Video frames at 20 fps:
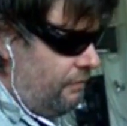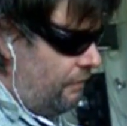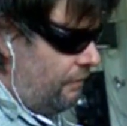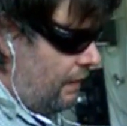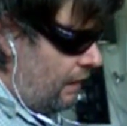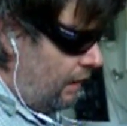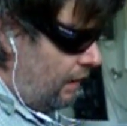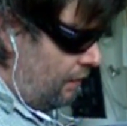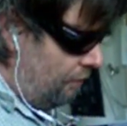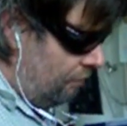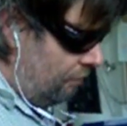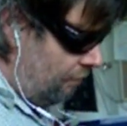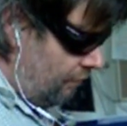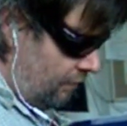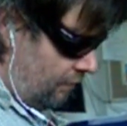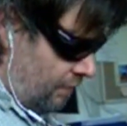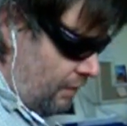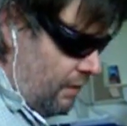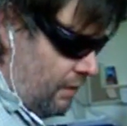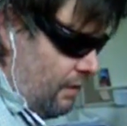fast
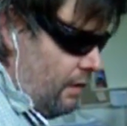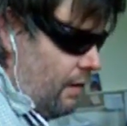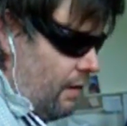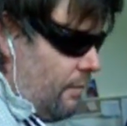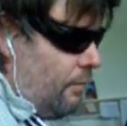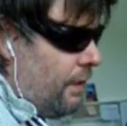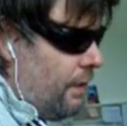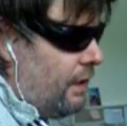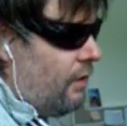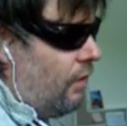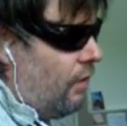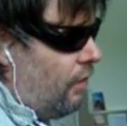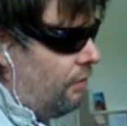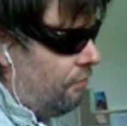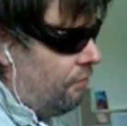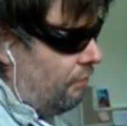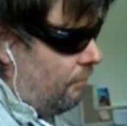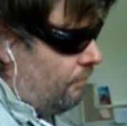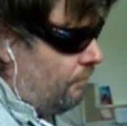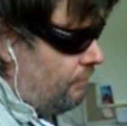because
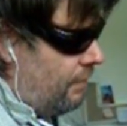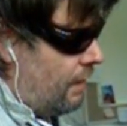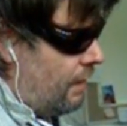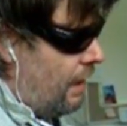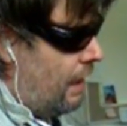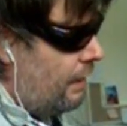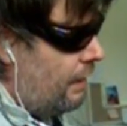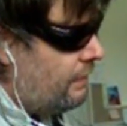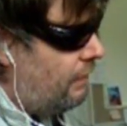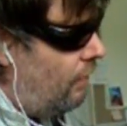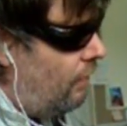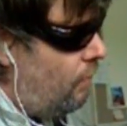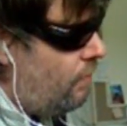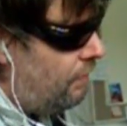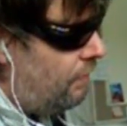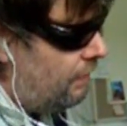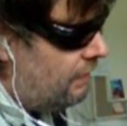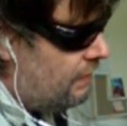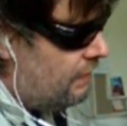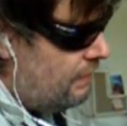I know the
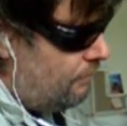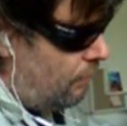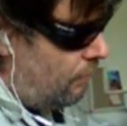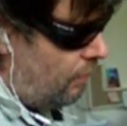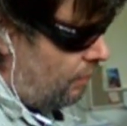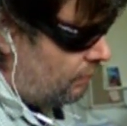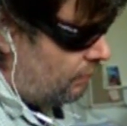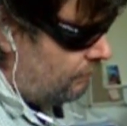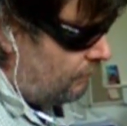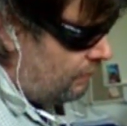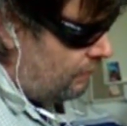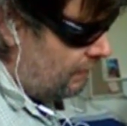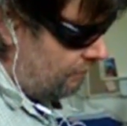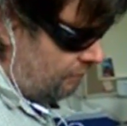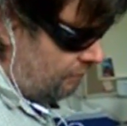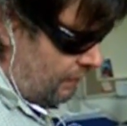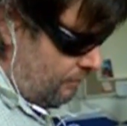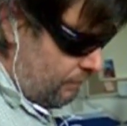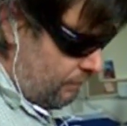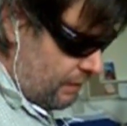keyboards. For
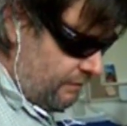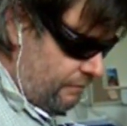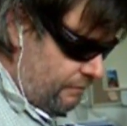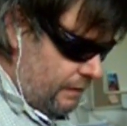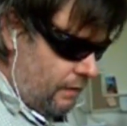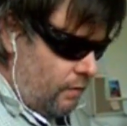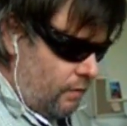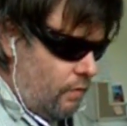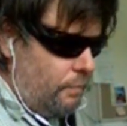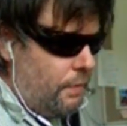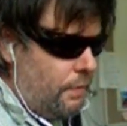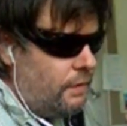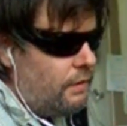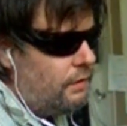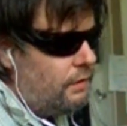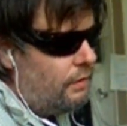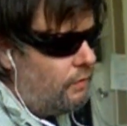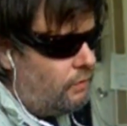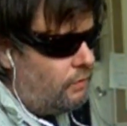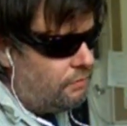example, if I open the
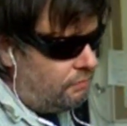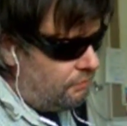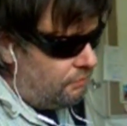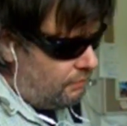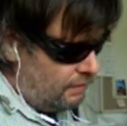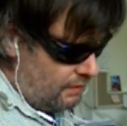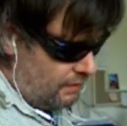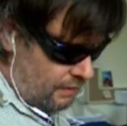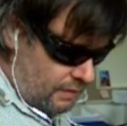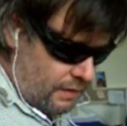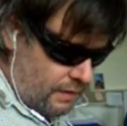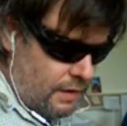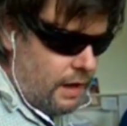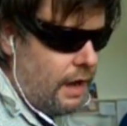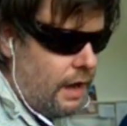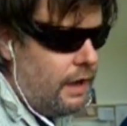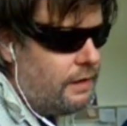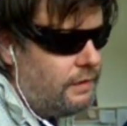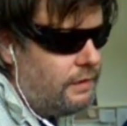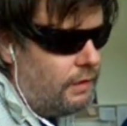notes,
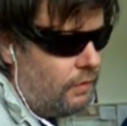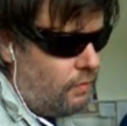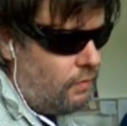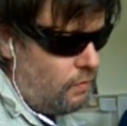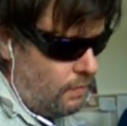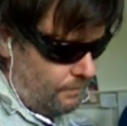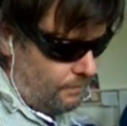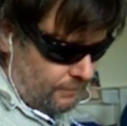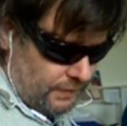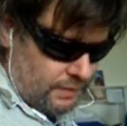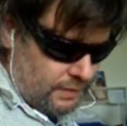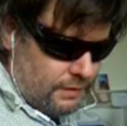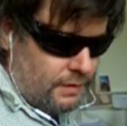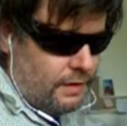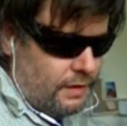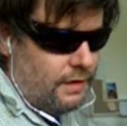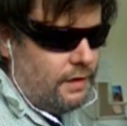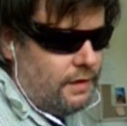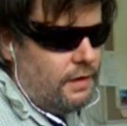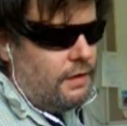I know
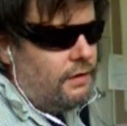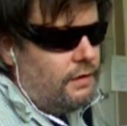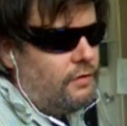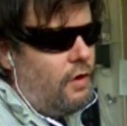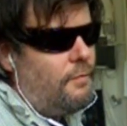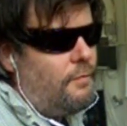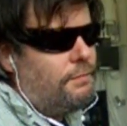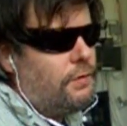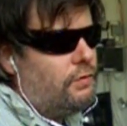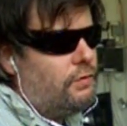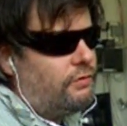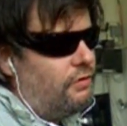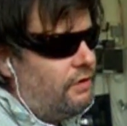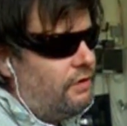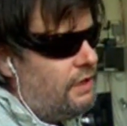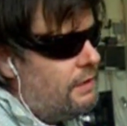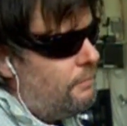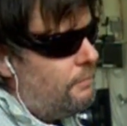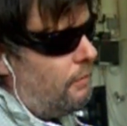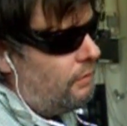uh, computer
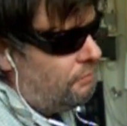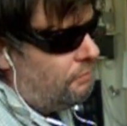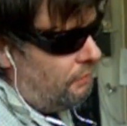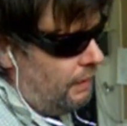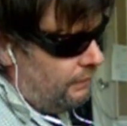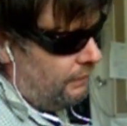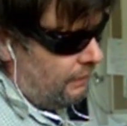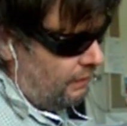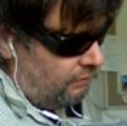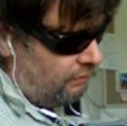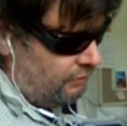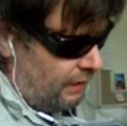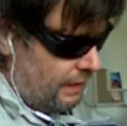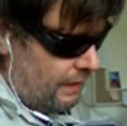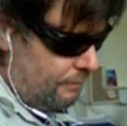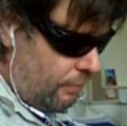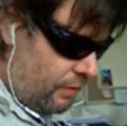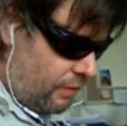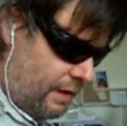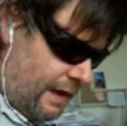keyboards, I can type
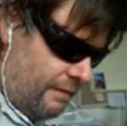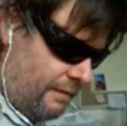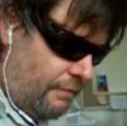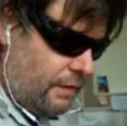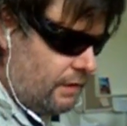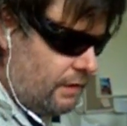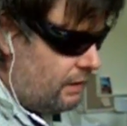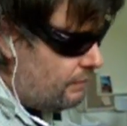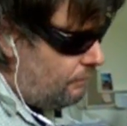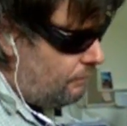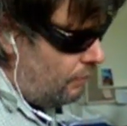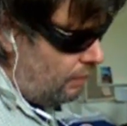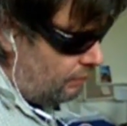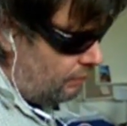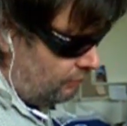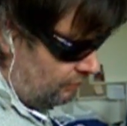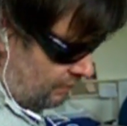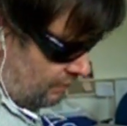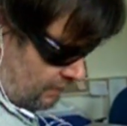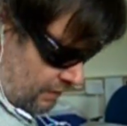on every keyboard,
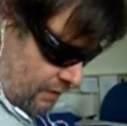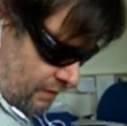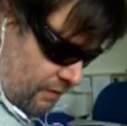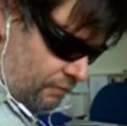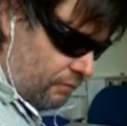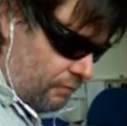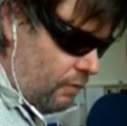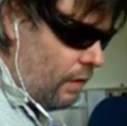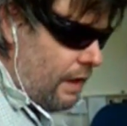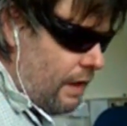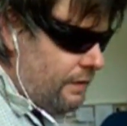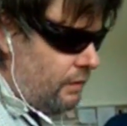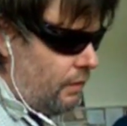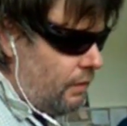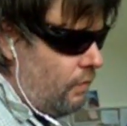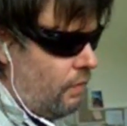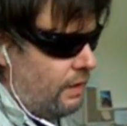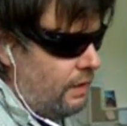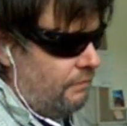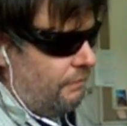so I
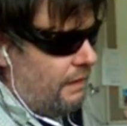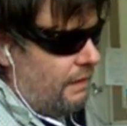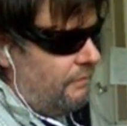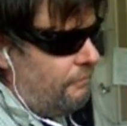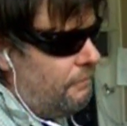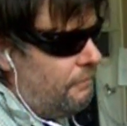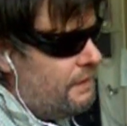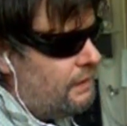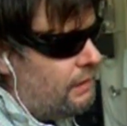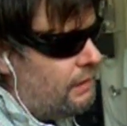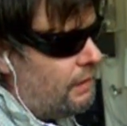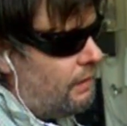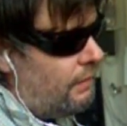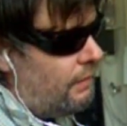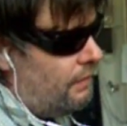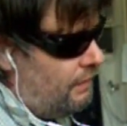know if I feel,